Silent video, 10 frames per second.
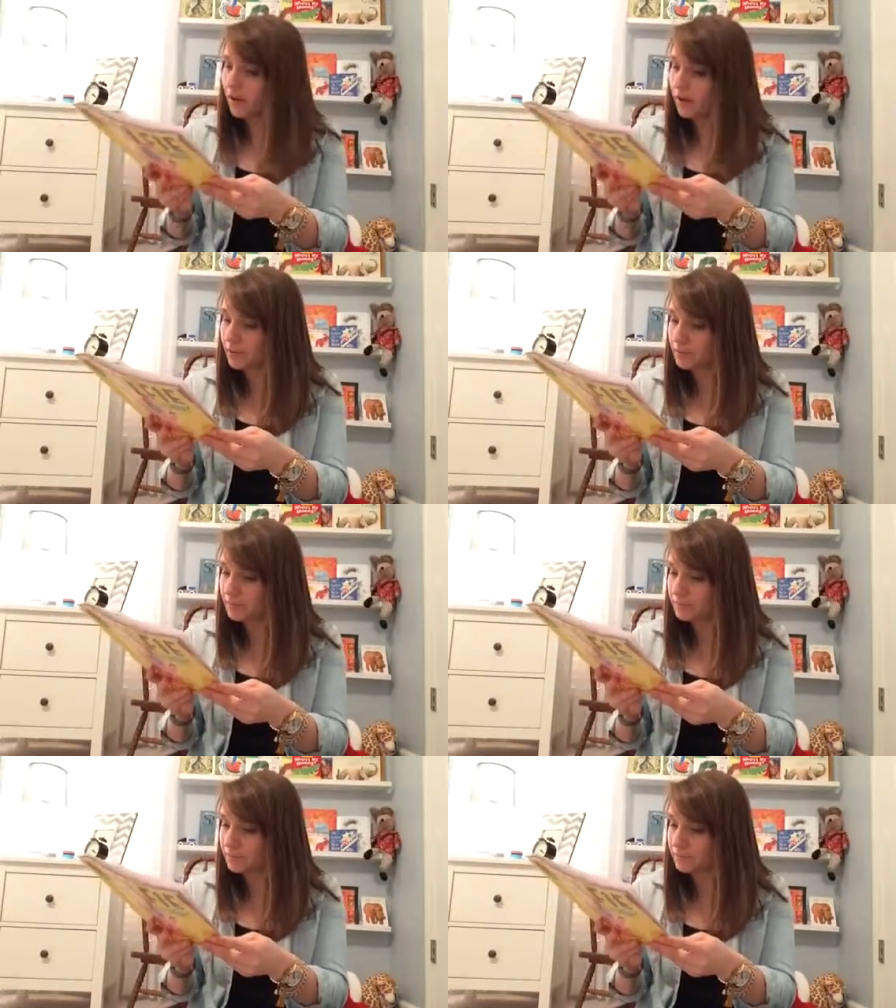
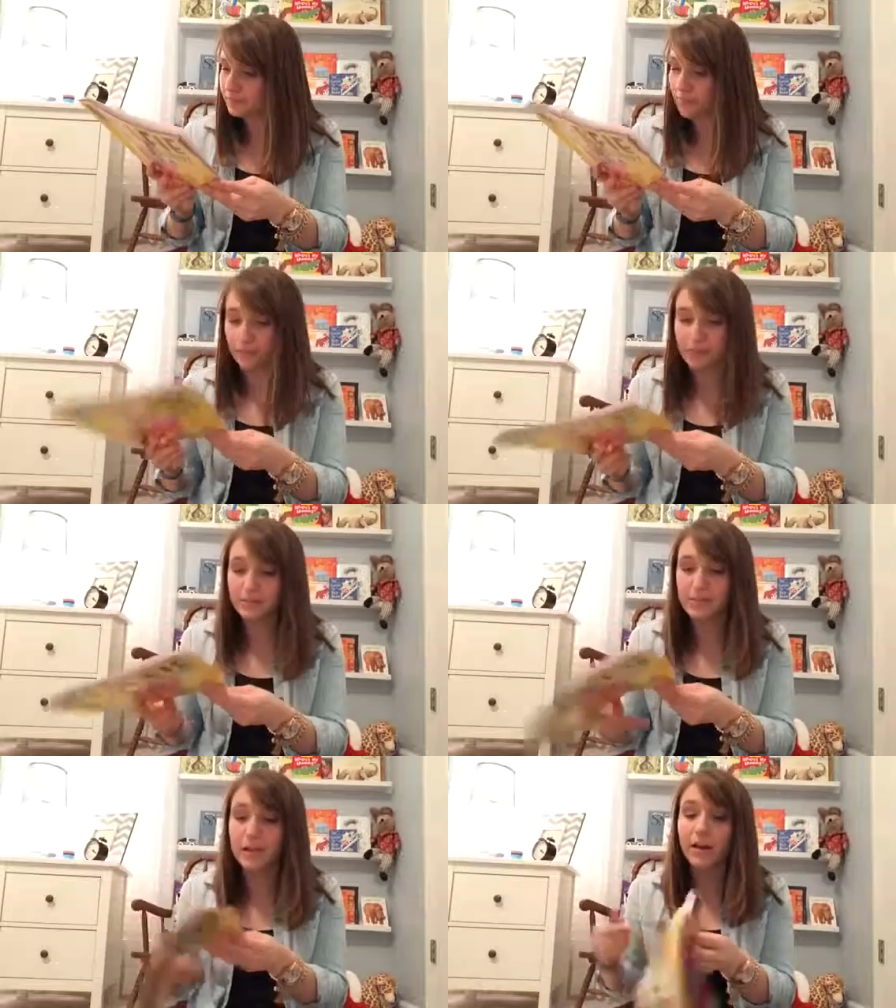It
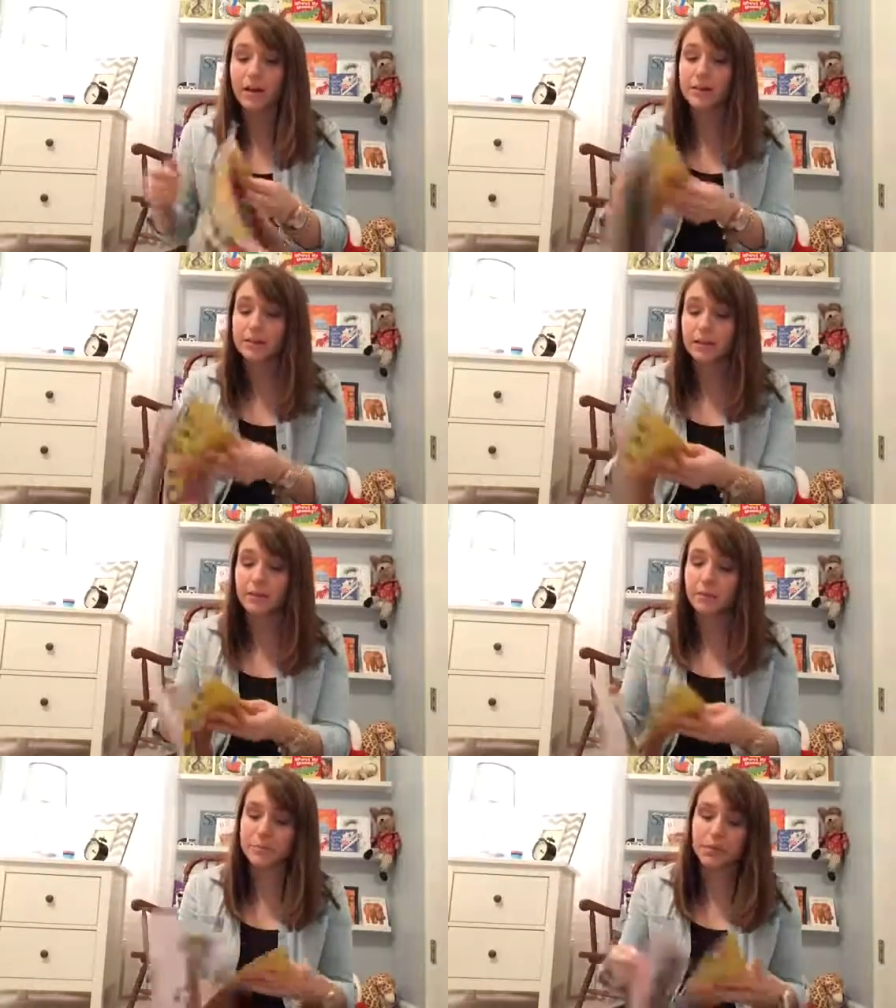doesn't say on it because I got
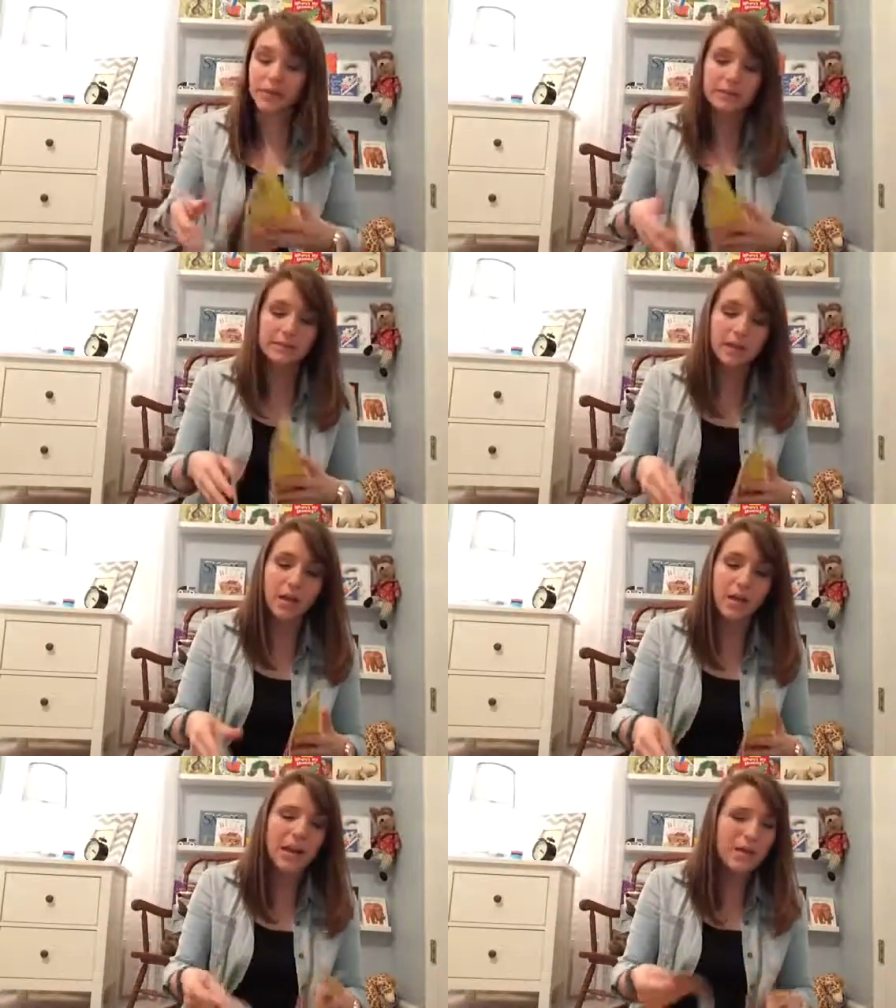it from Scholastic.
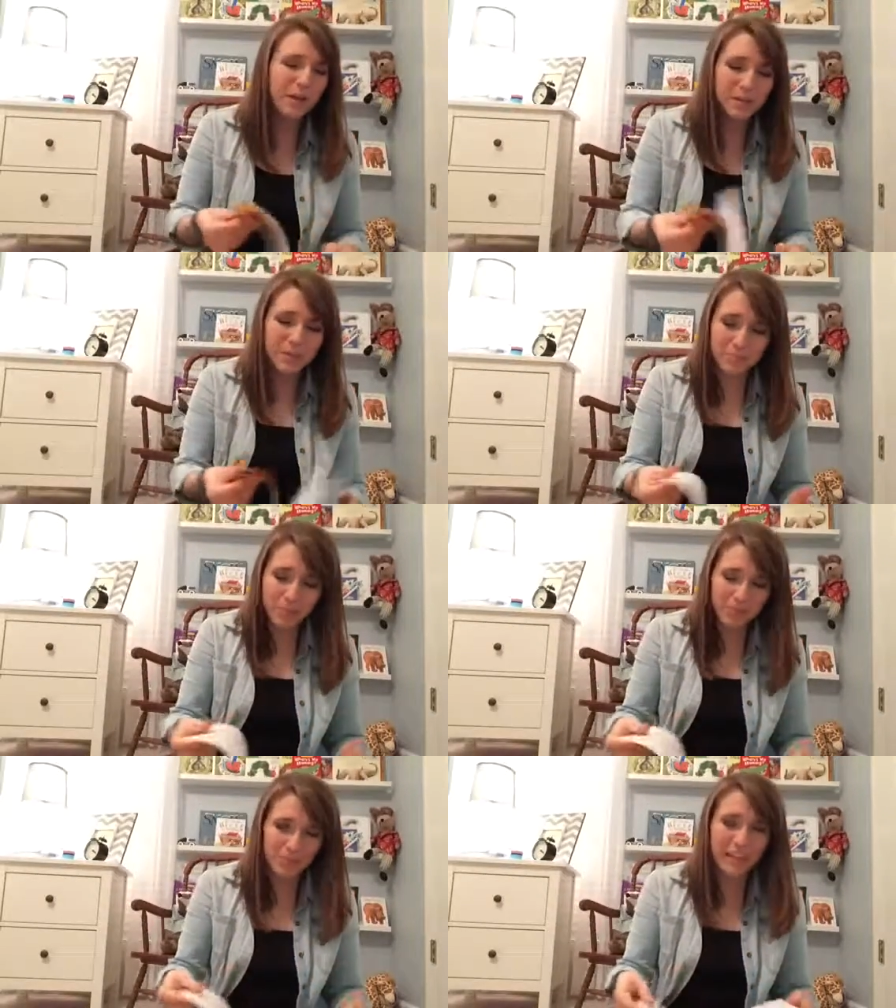But I mean,
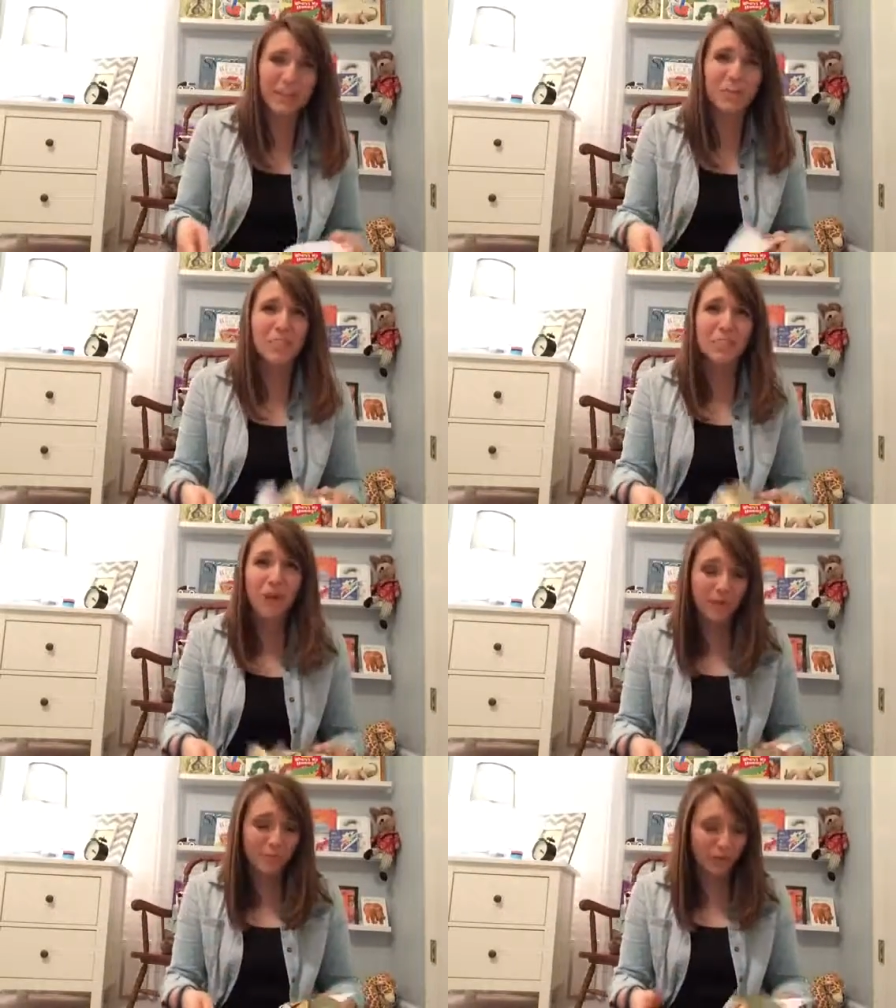books are like, when I
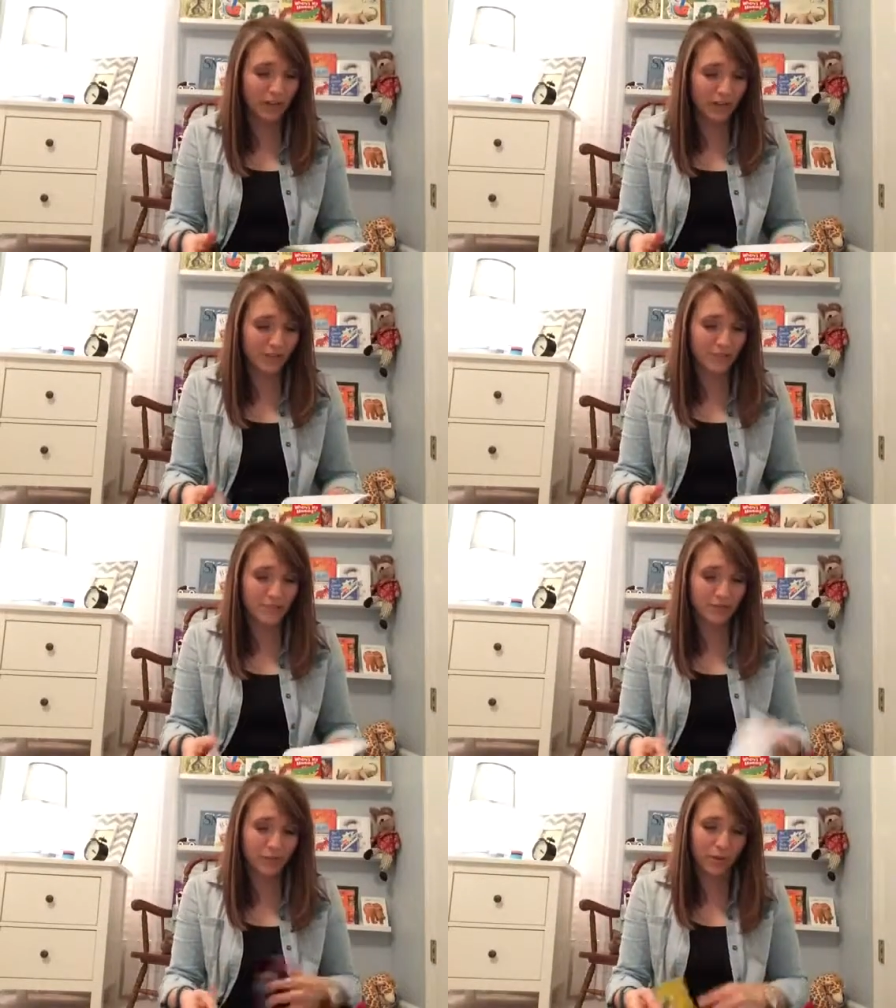bought them for
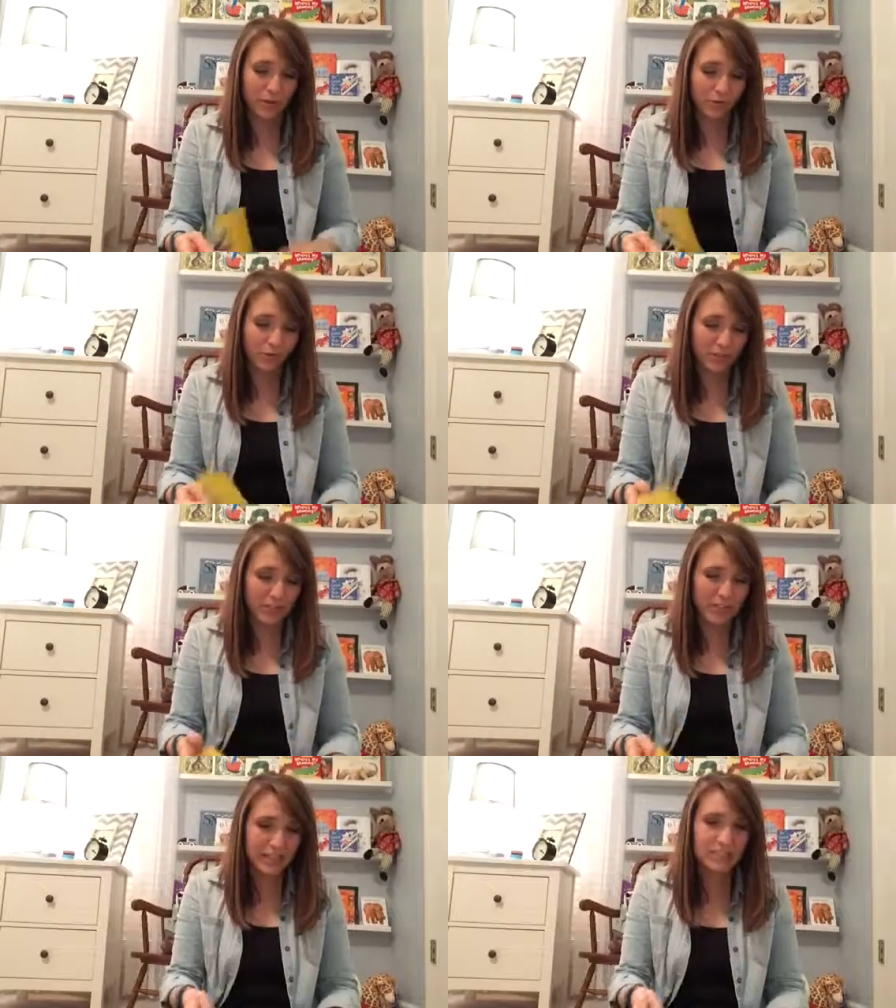kids, for like
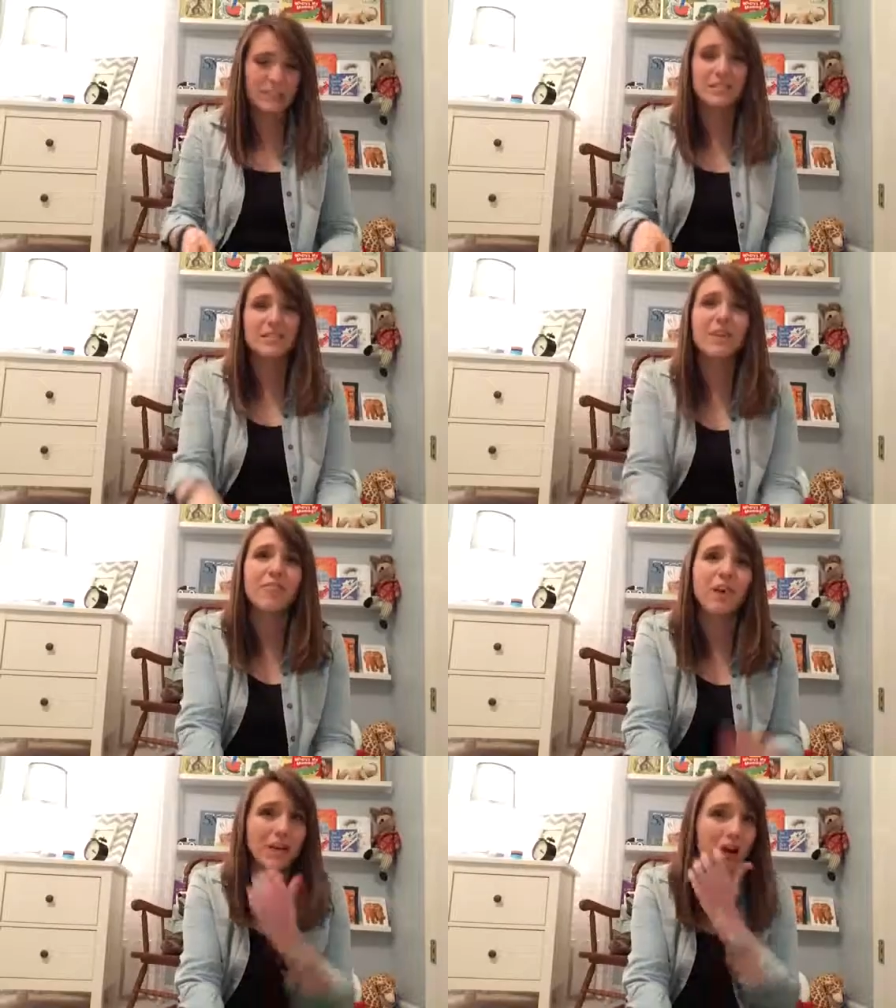friends' kids and
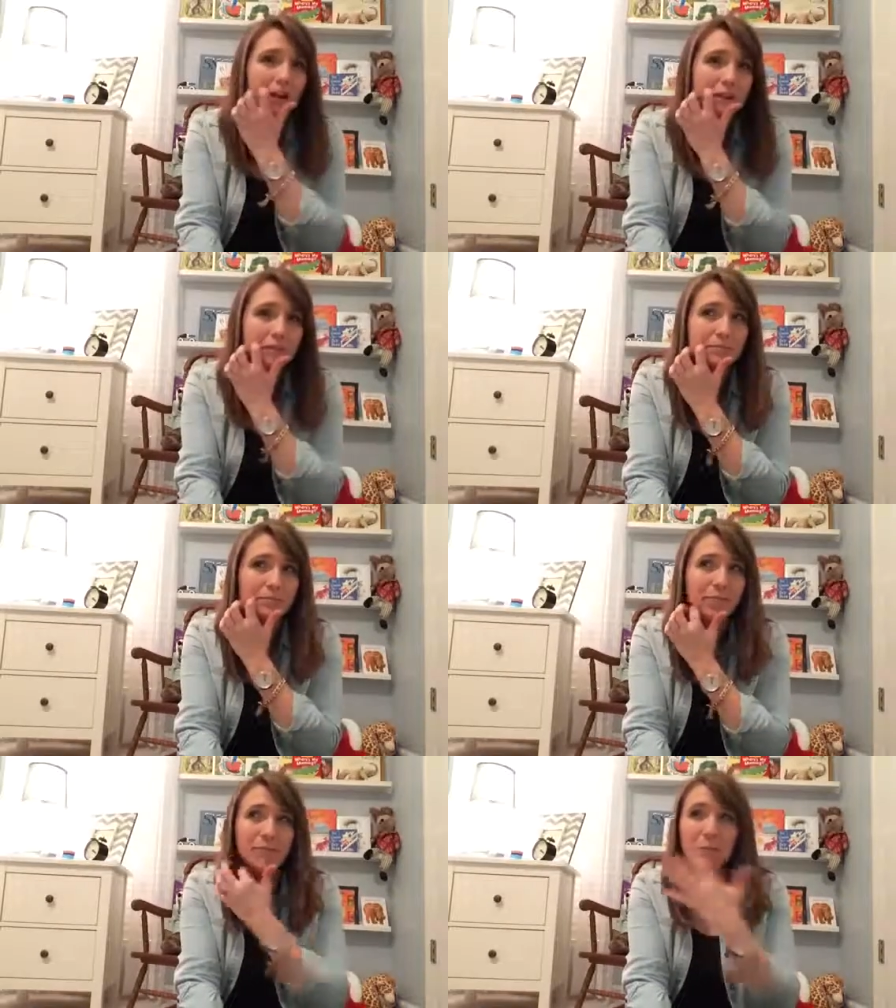stuff on,
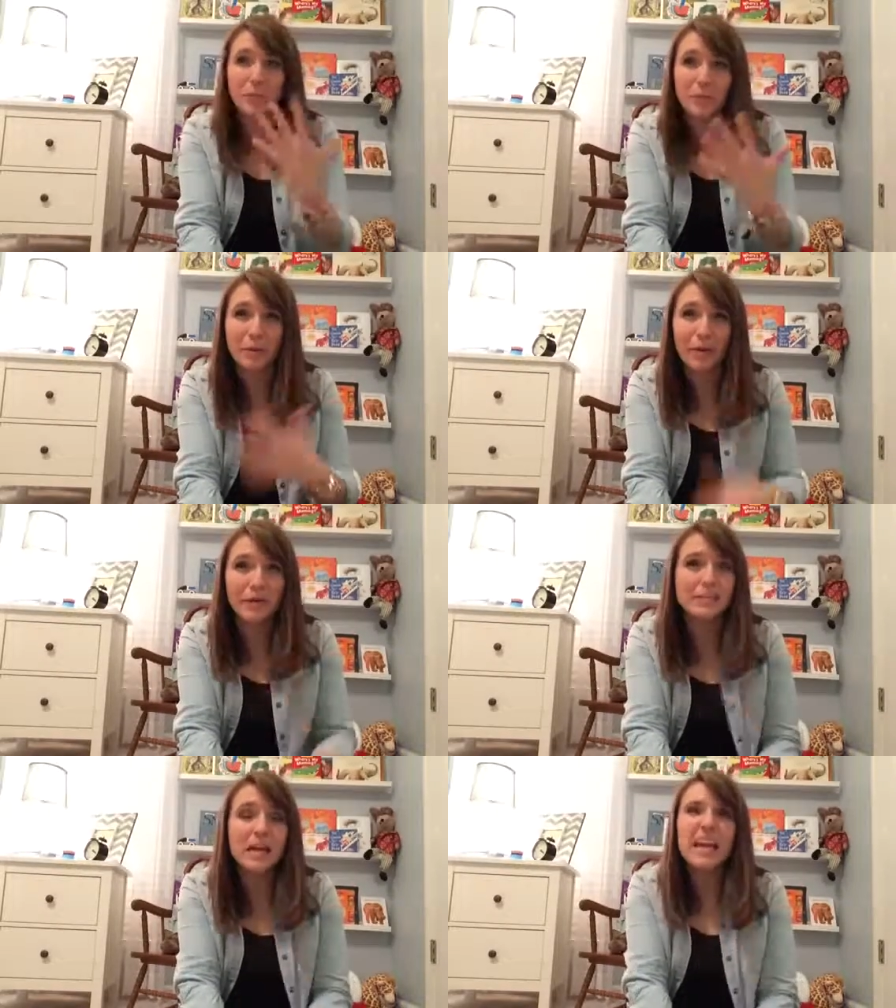like for birthday
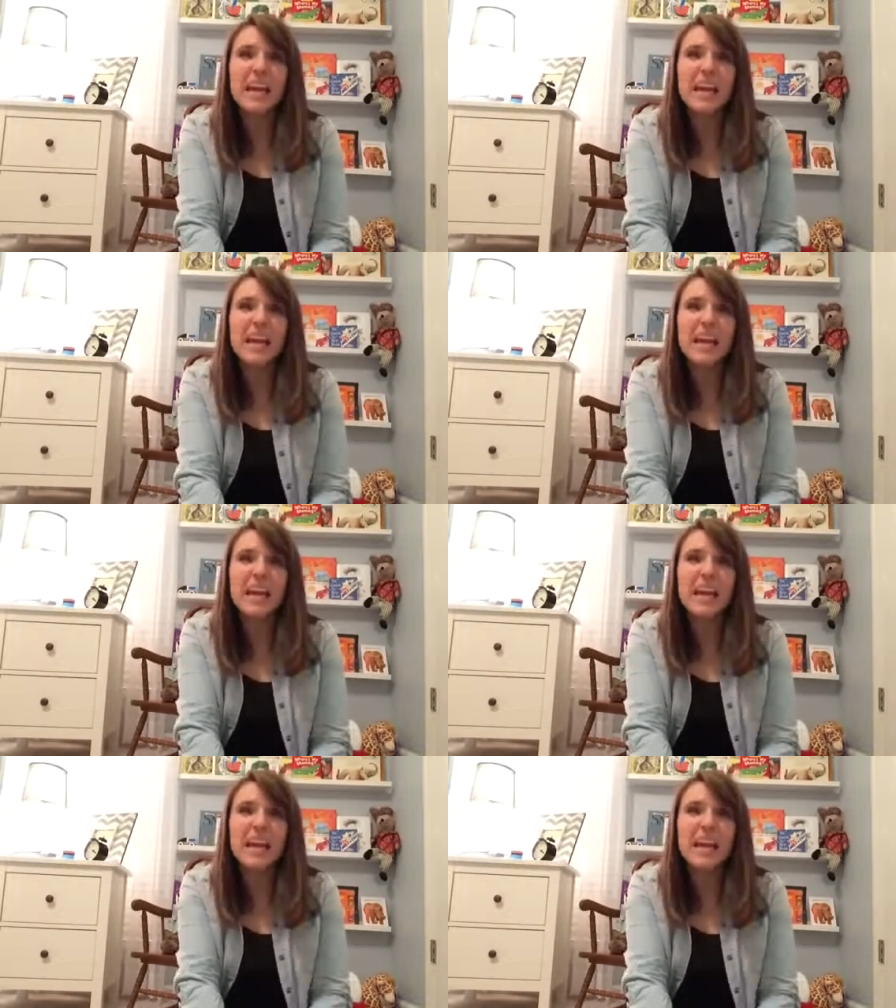parties,